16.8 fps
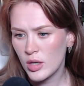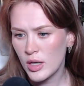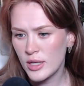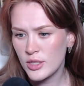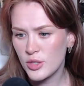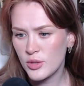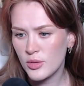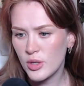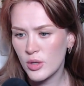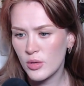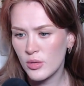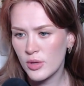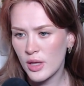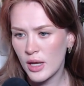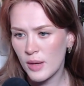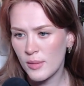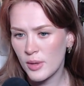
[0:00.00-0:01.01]
I do know
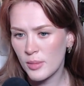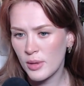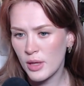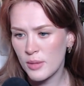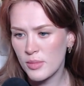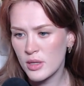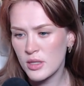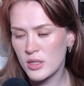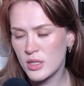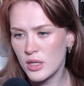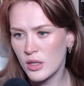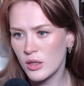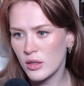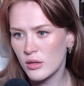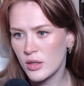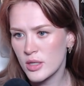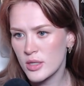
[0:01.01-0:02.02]
that I'm gonna play Beast
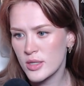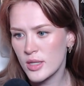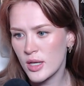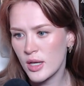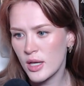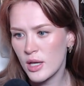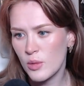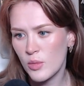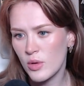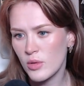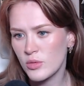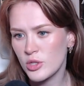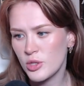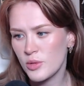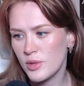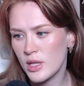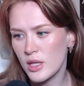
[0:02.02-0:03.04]
here because it won't
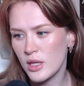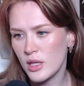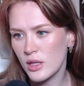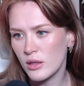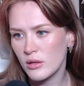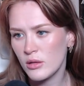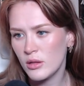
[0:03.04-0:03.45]
do anything,